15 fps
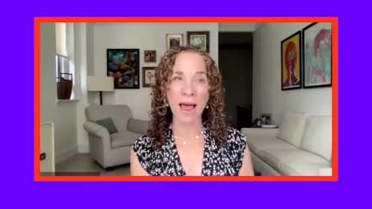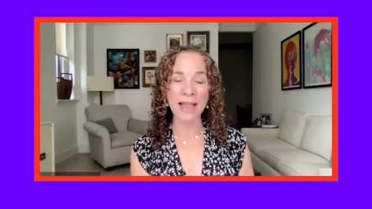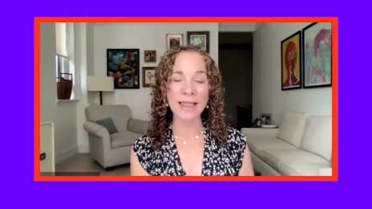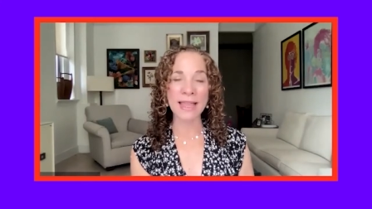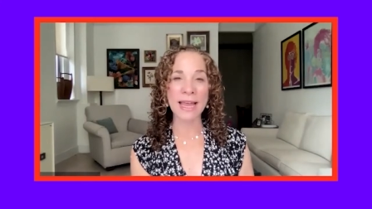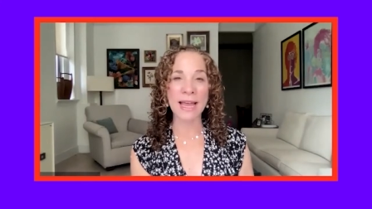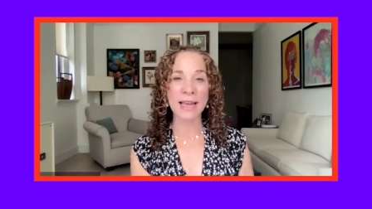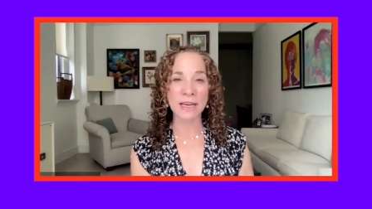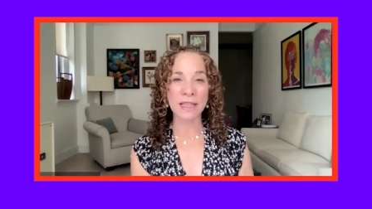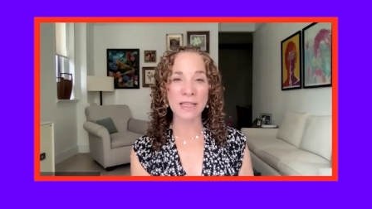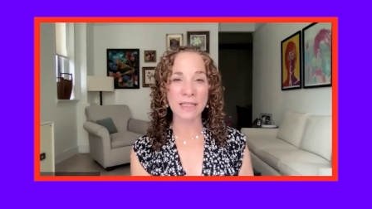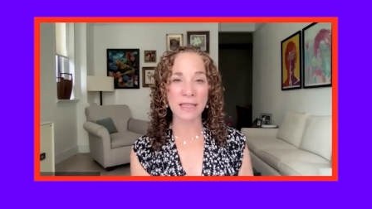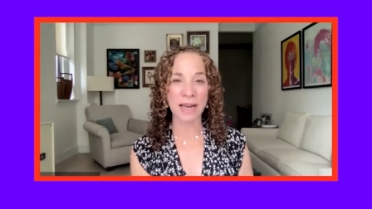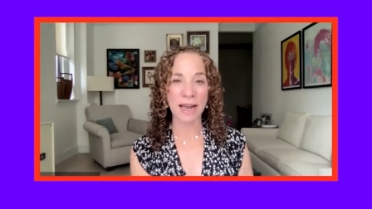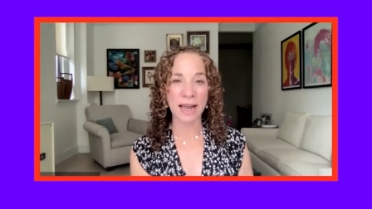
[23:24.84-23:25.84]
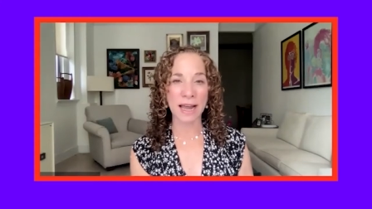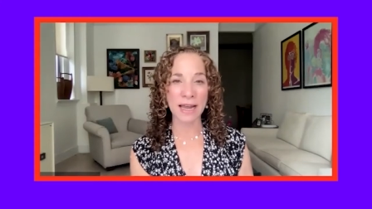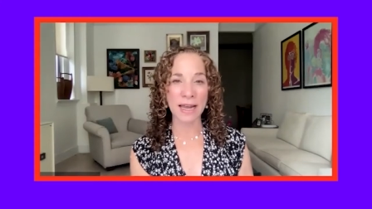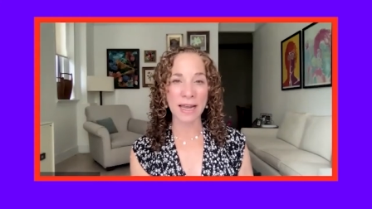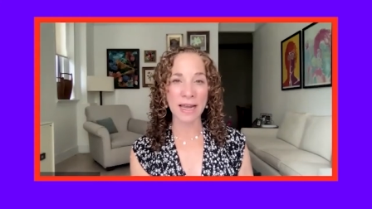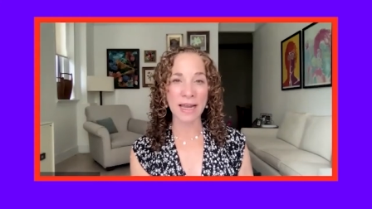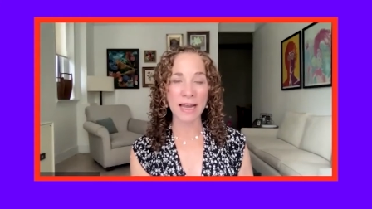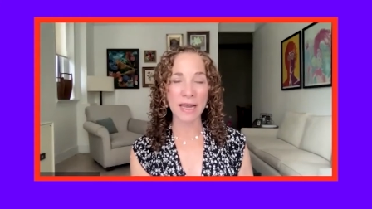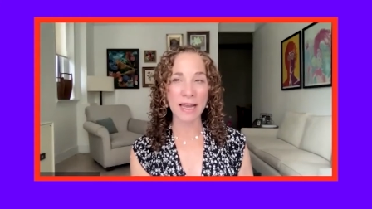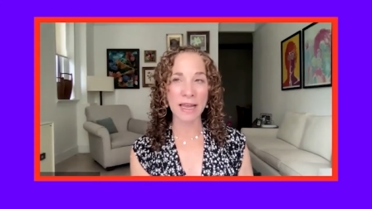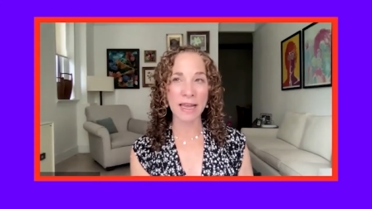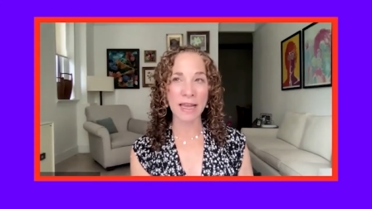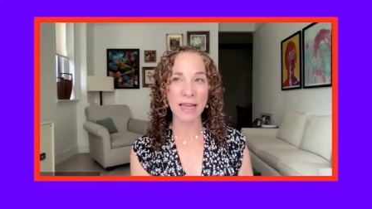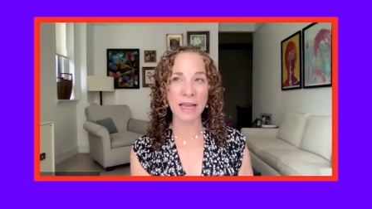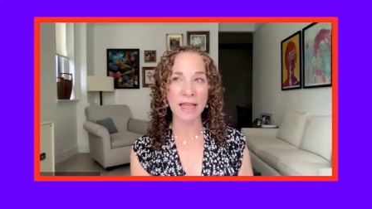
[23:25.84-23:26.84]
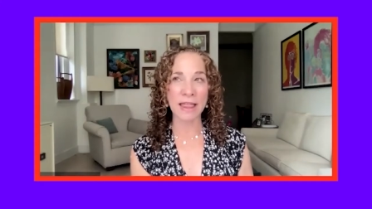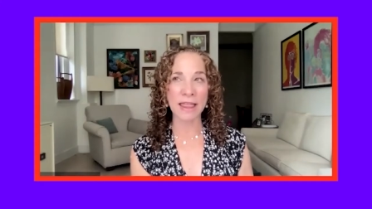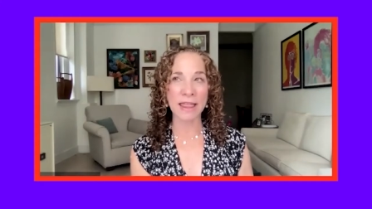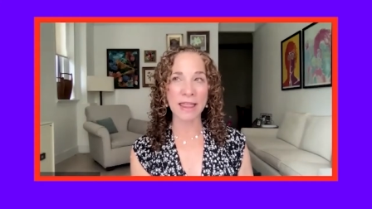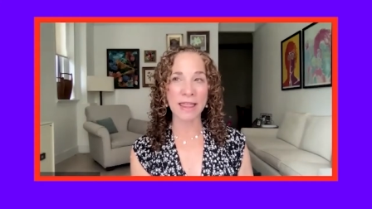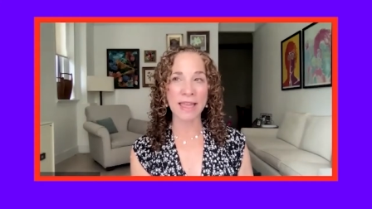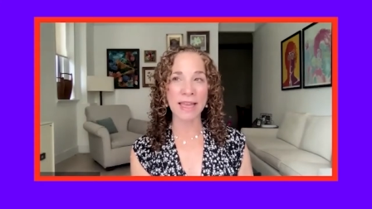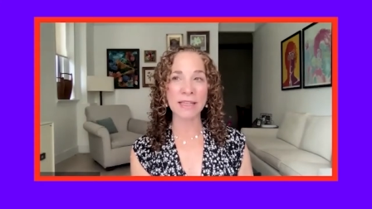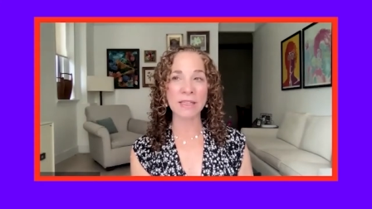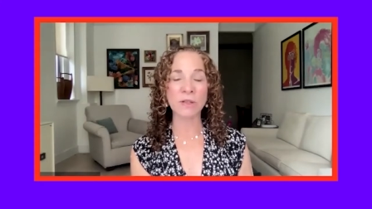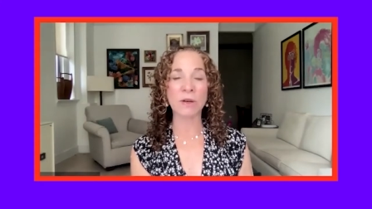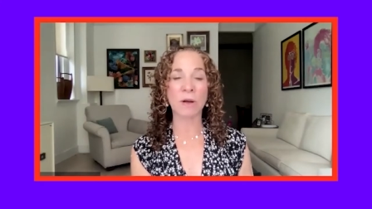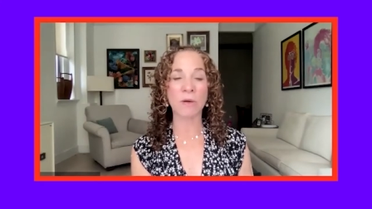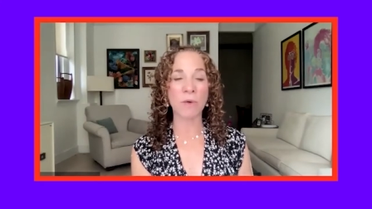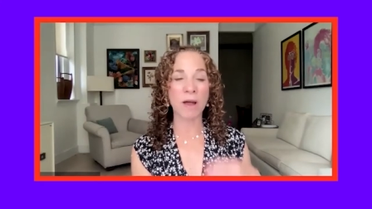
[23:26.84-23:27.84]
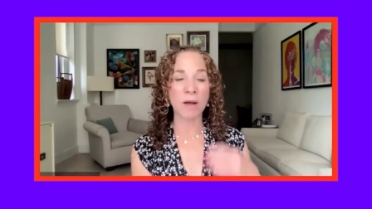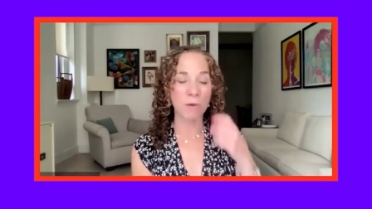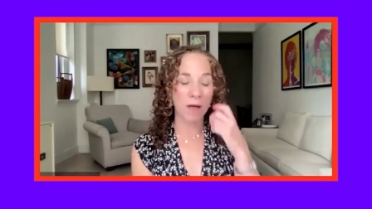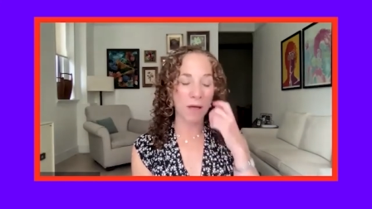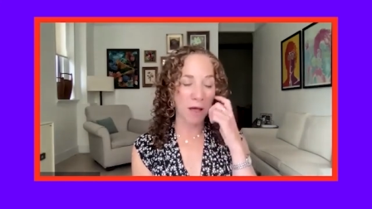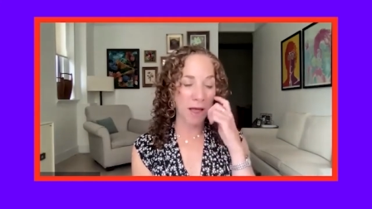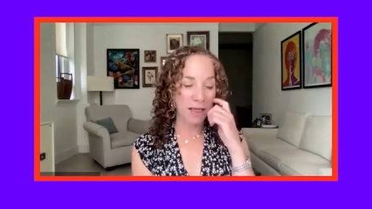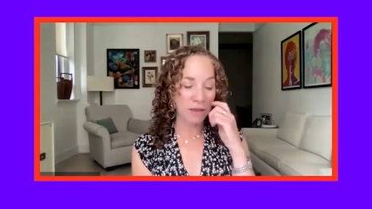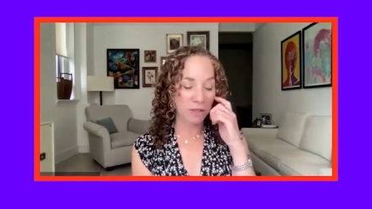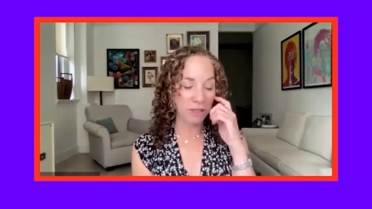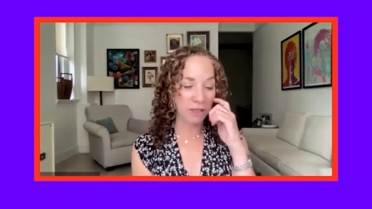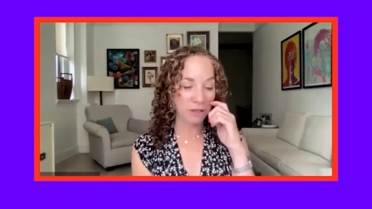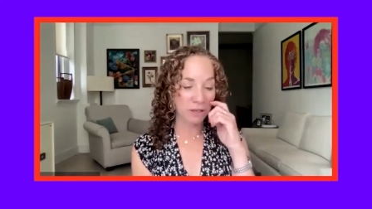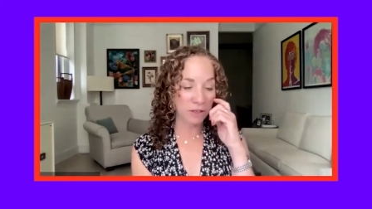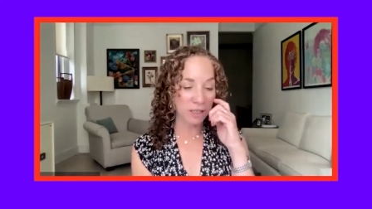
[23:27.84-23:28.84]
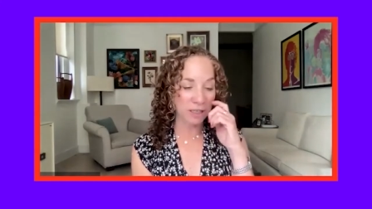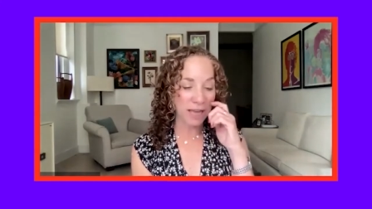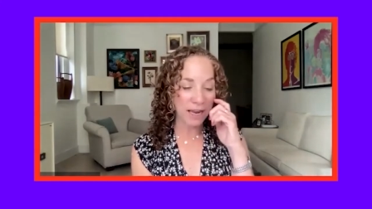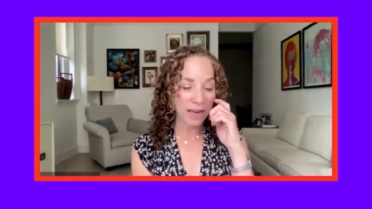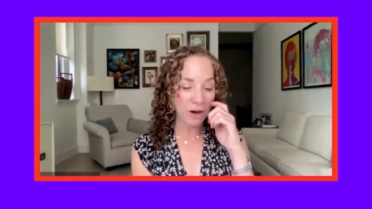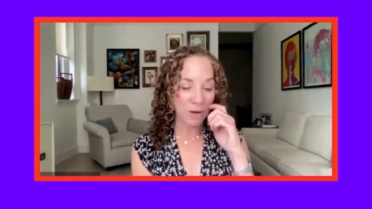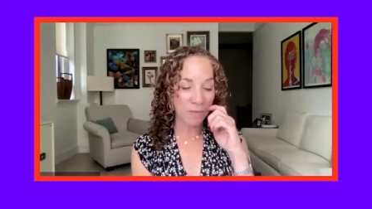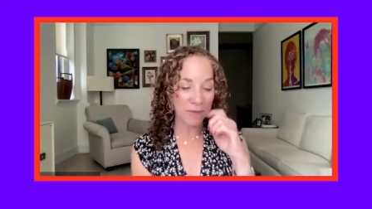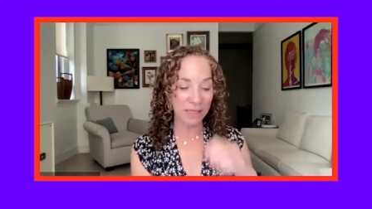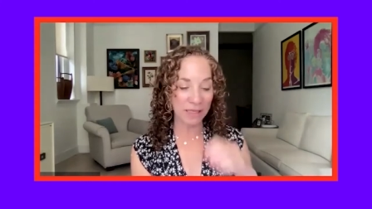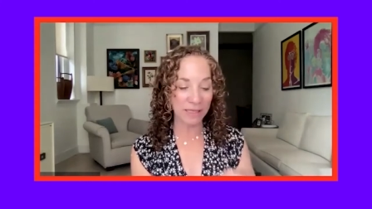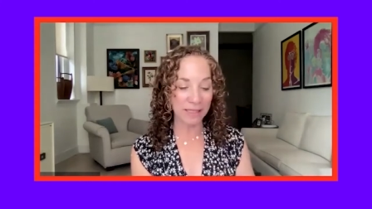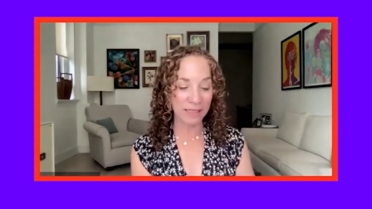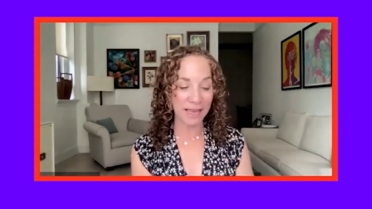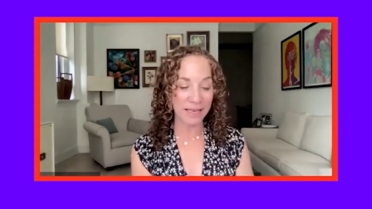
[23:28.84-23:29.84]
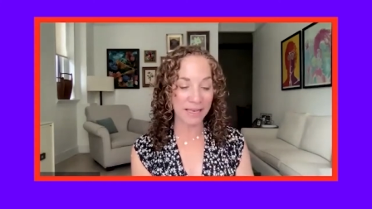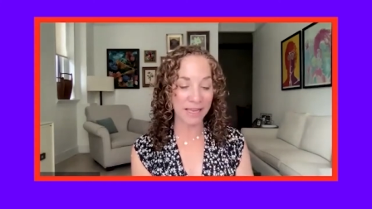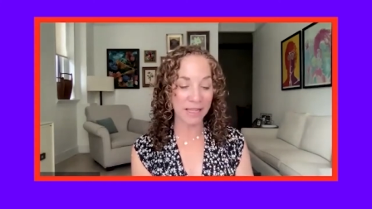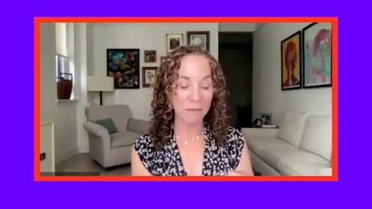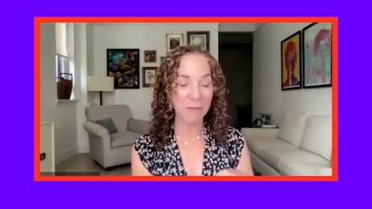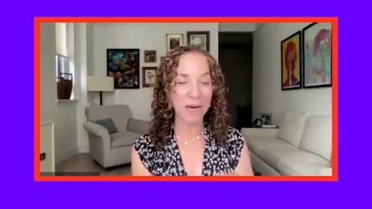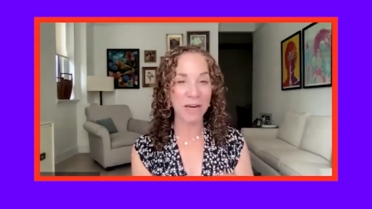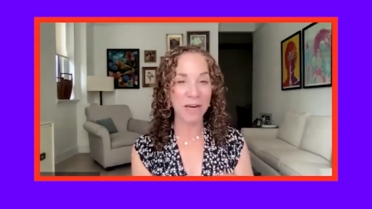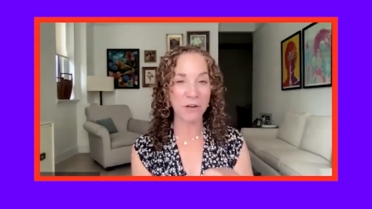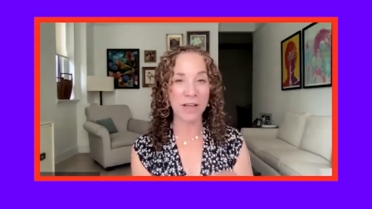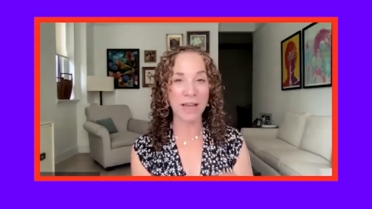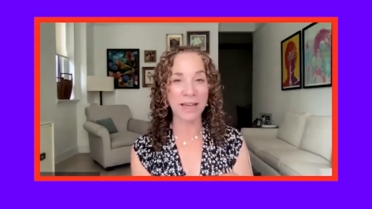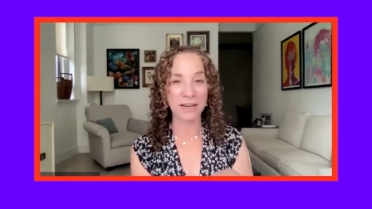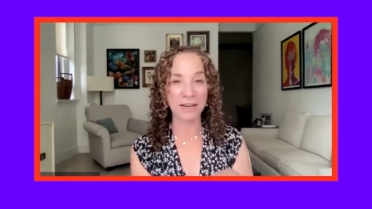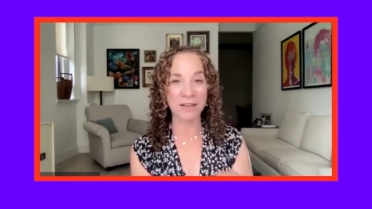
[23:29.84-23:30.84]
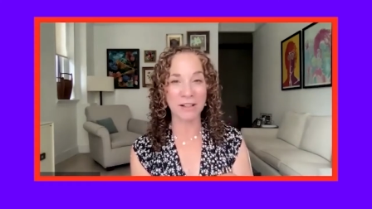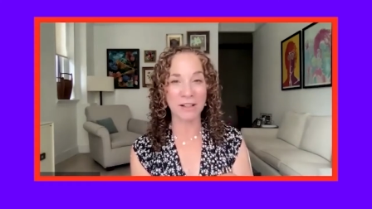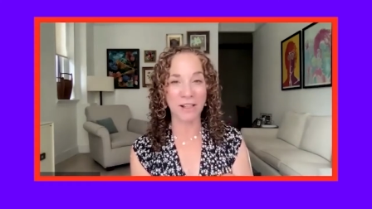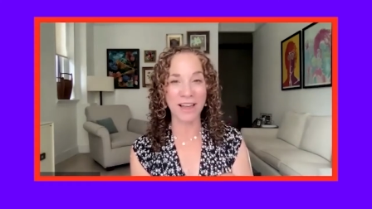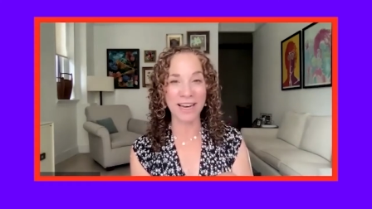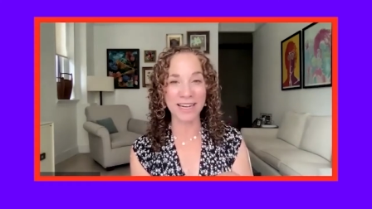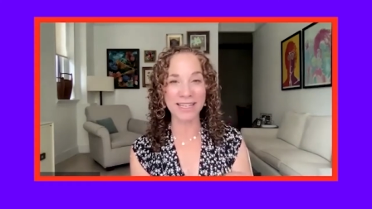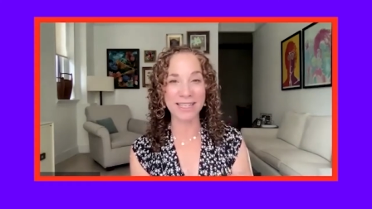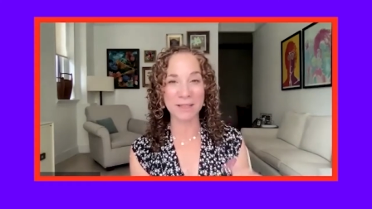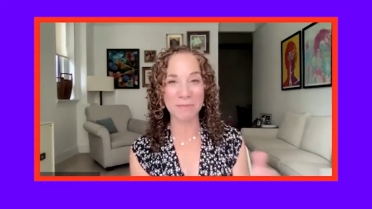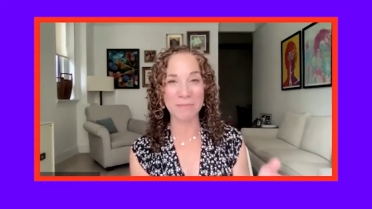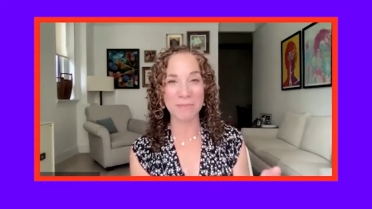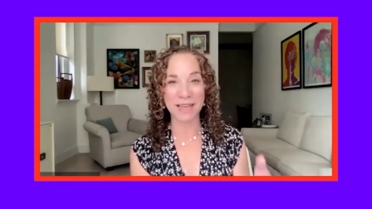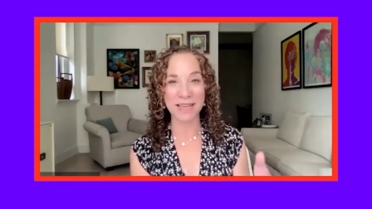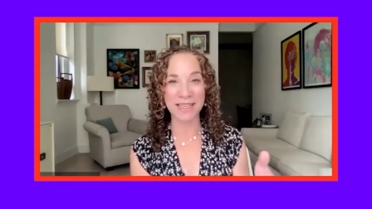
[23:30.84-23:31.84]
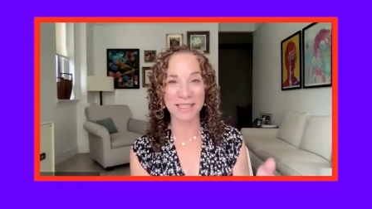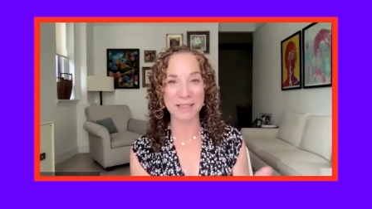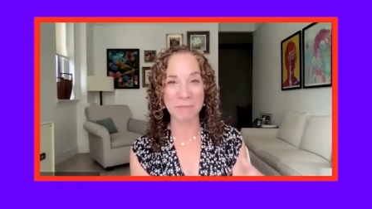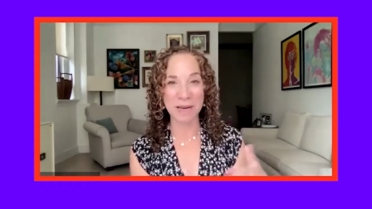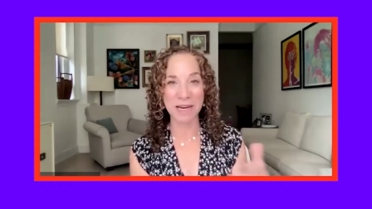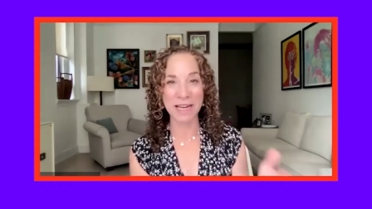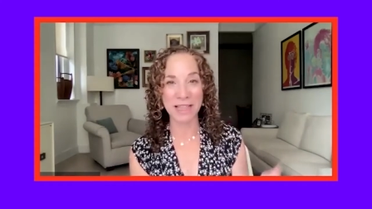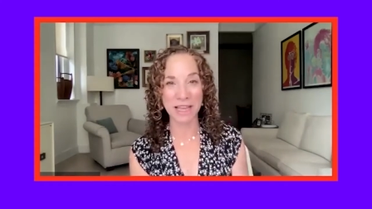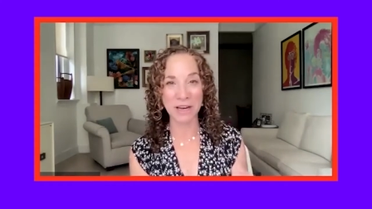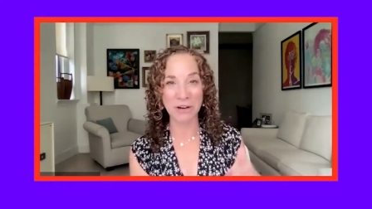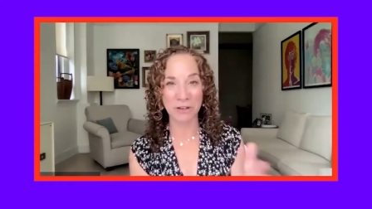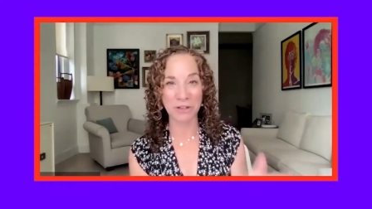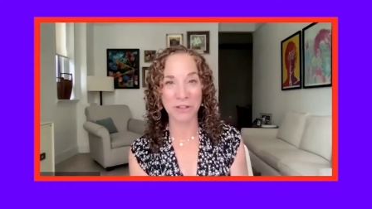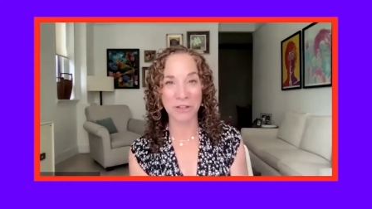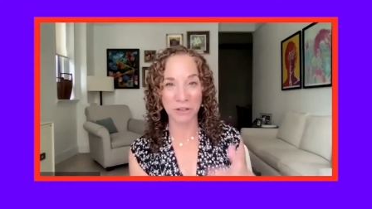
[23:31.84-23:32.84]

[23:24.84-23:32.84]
at the end of the day, things well I, there's there's a saying in our business that like the minute you get a client is the is the minute that you're